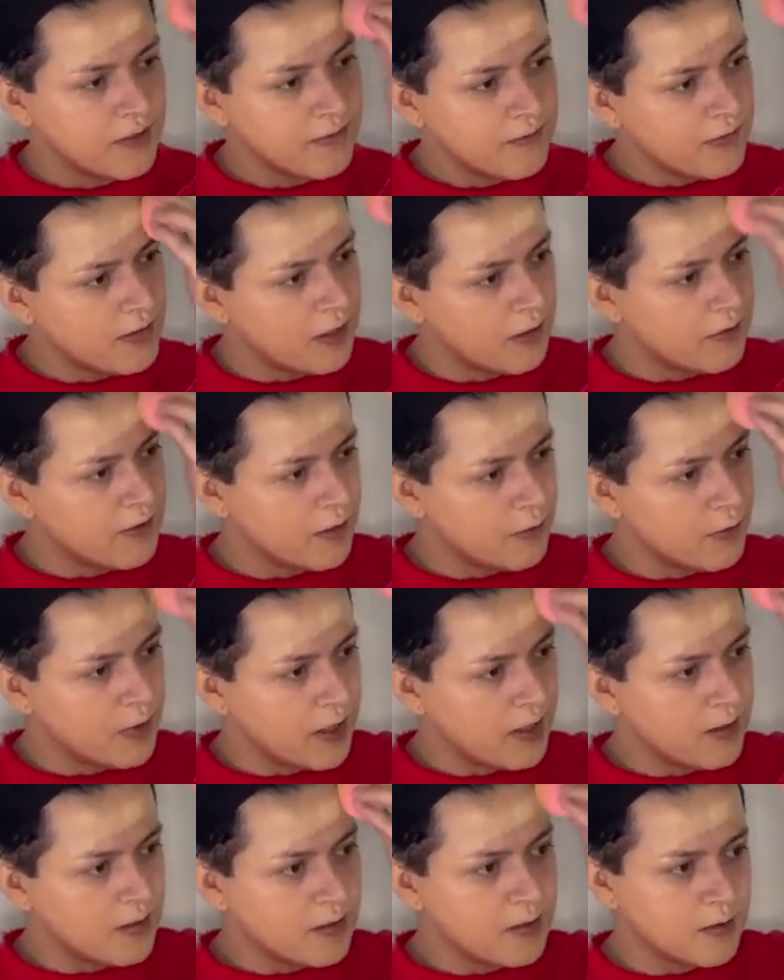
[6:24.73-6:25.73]
favorite way
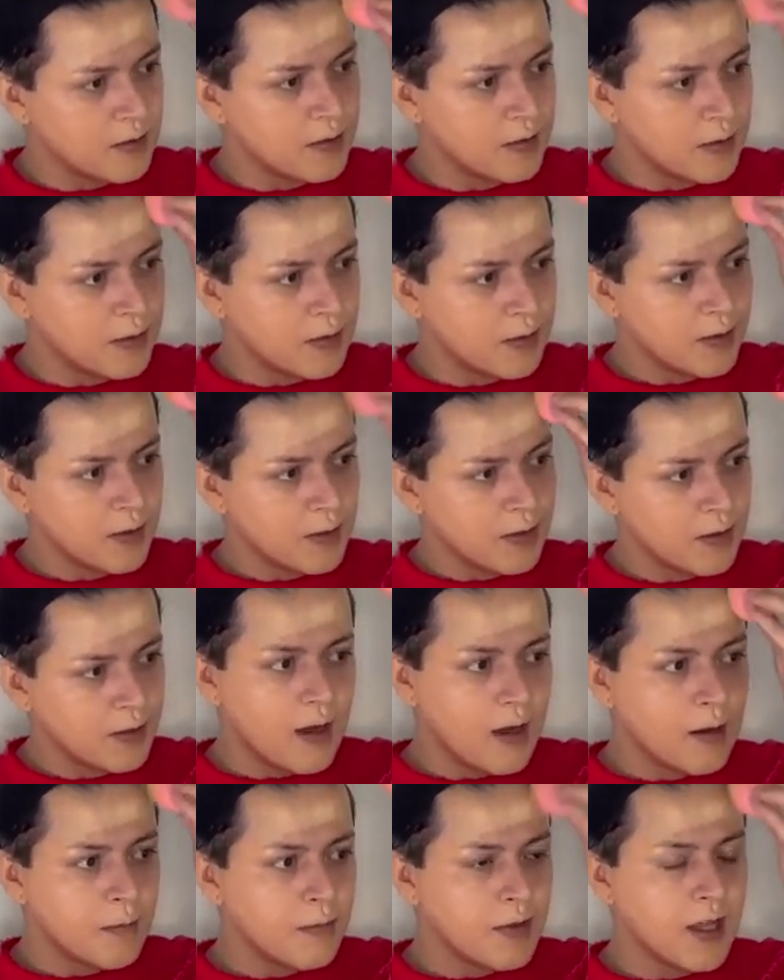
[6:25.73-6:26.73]
to
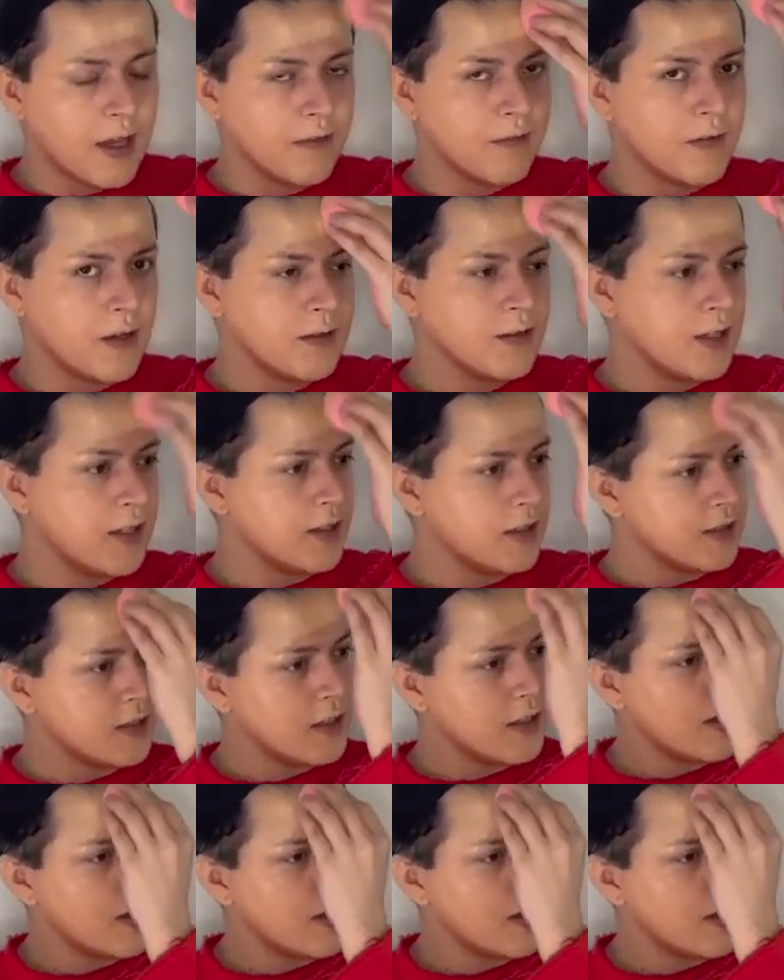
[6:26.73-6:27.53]
apply foundation.